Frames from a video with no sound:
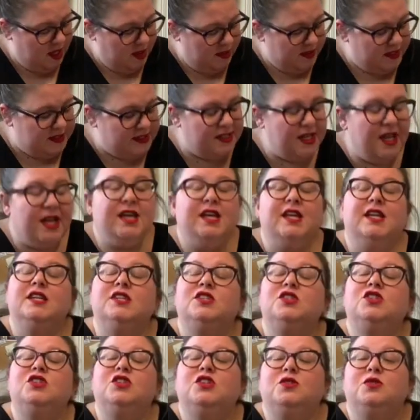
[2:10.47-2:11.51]
The second
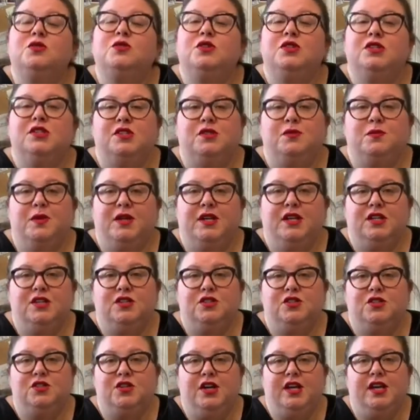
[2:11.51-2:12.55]
is children's
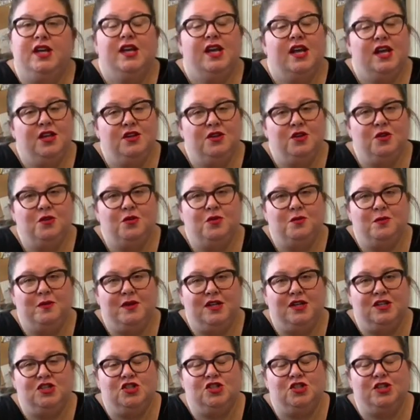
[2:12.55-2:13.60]
ministry and youth
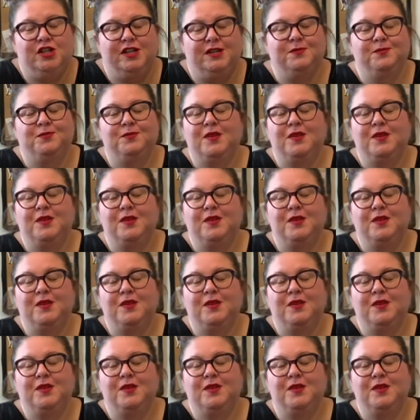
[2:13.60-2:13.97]
ministry